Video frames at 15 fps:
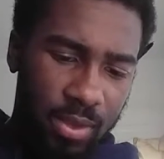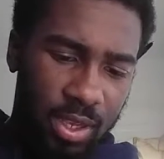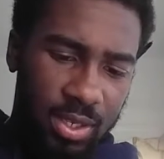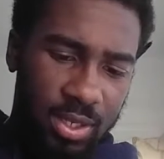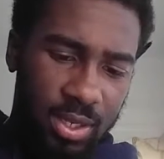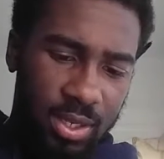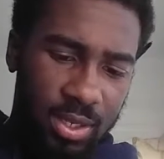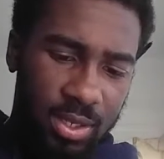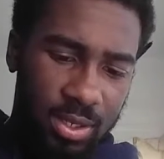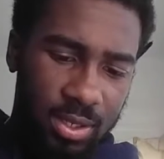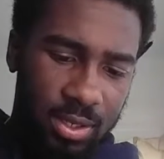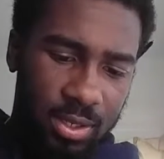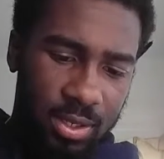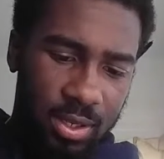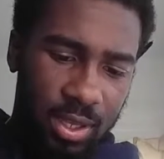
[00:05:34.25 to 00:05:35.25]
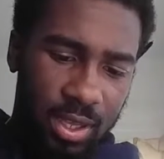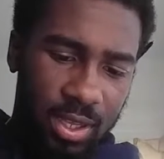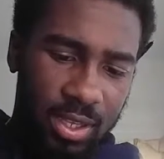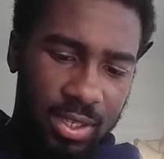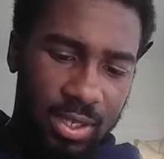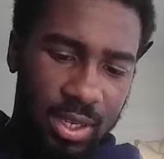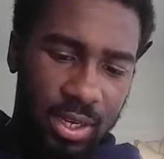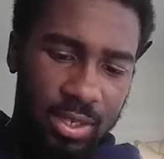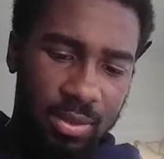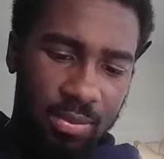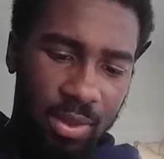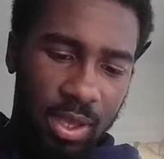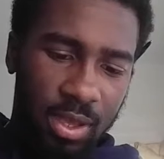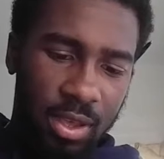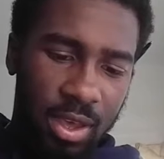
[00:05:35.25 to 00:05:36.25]
it says, uh, and he said unto
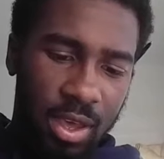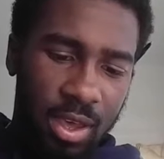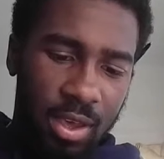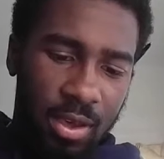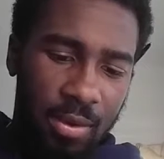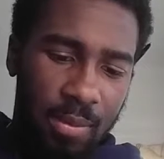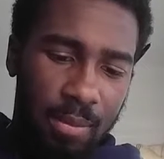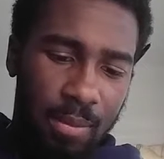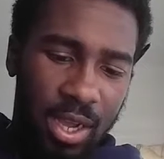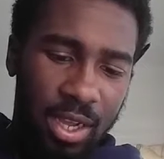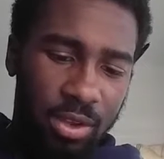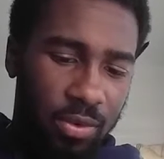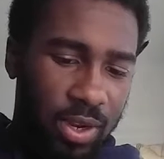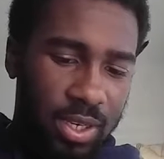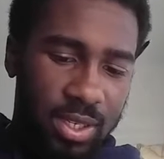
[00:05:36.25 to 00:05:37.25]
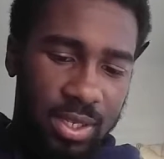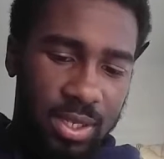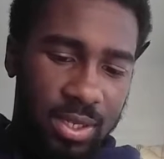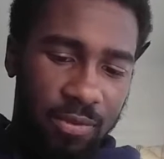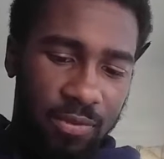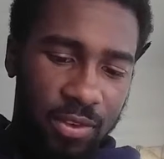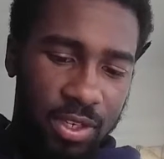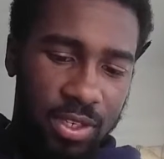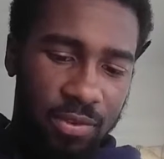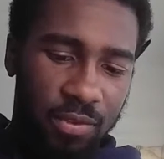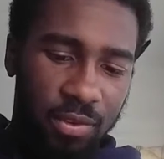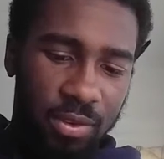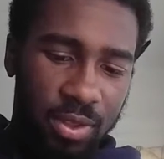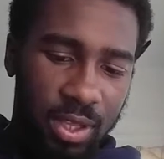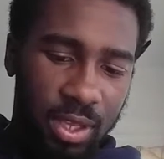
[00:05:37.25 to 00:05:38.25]
me, My grace is sufficient
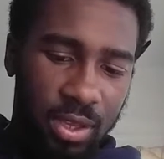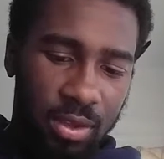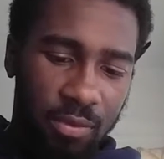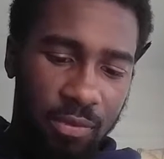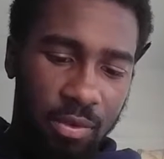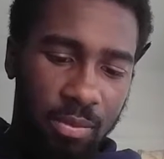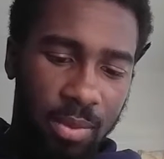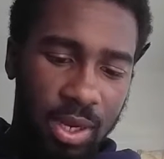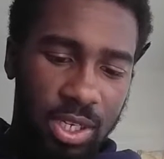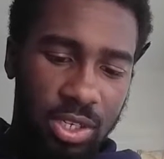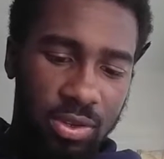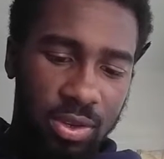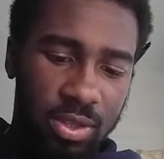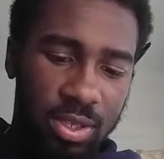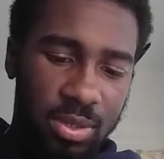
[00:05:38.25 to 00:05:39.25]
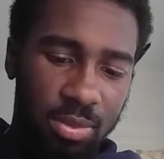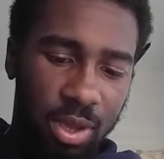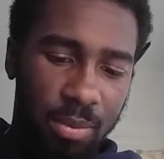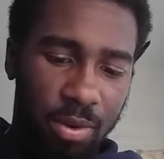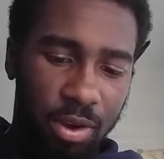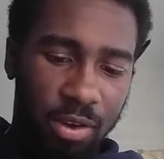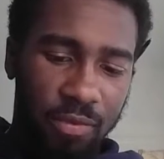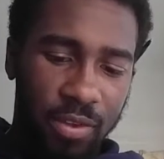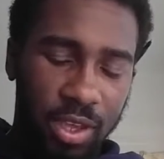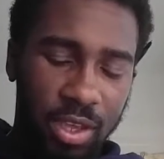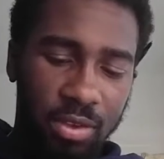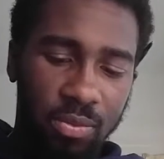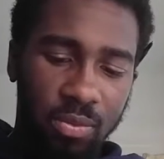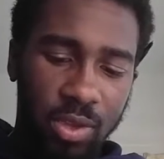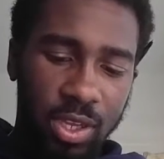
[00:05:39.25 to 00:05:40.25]
for thee, for my strength is made perfect
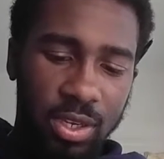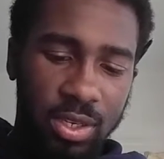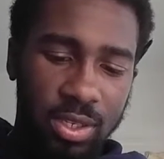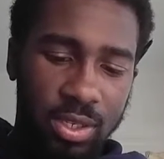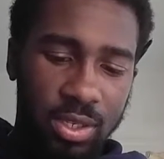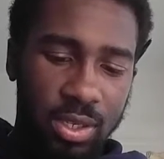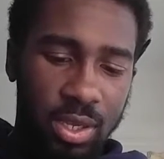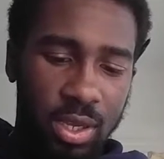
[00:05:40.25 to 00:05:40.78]
in weakness.